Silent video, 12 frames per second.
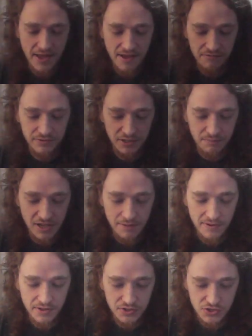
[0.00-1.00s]
have. Like,
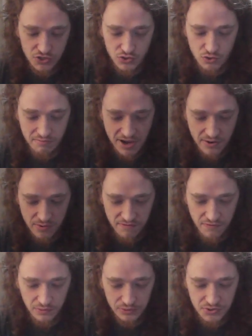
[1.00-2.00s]
maybe it's too
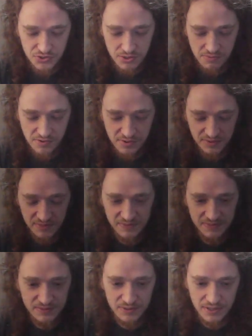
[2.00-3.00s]
powerful or something.
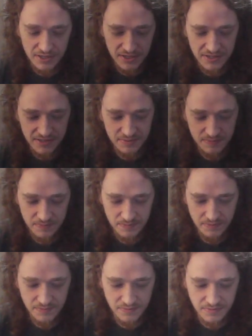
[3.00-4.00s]

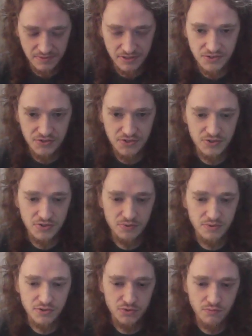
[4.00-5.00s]
Because
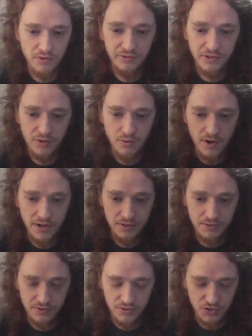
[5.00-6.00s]
it's really quite
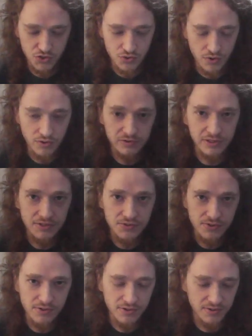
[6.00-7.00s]
a strong laser.